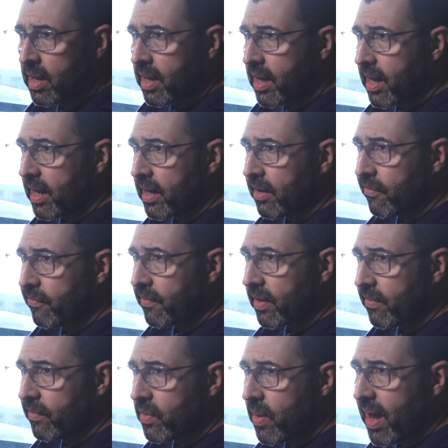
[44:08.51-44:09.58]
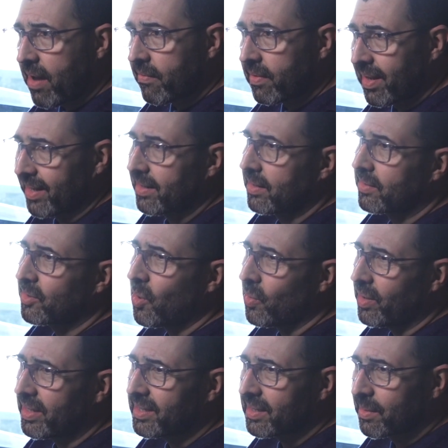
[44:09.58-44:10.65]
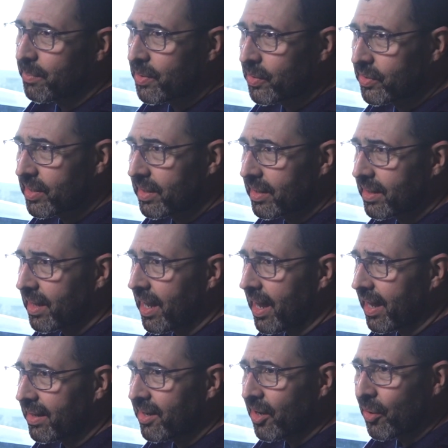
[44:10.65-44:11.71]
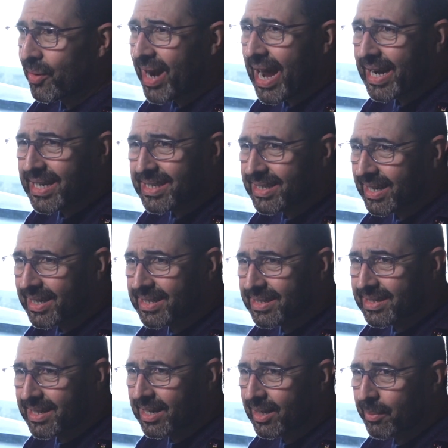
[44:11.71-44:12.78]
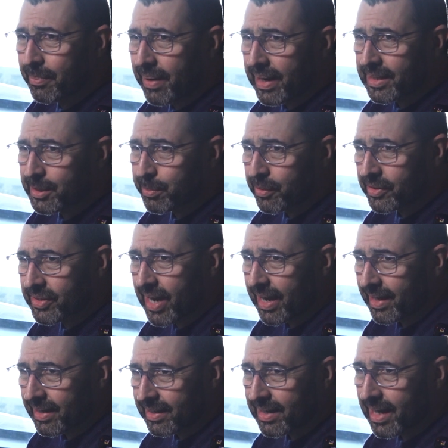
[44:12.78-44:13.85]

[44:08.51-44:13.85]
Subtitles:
and if you have don't listen to music at 96 kilobytes per second.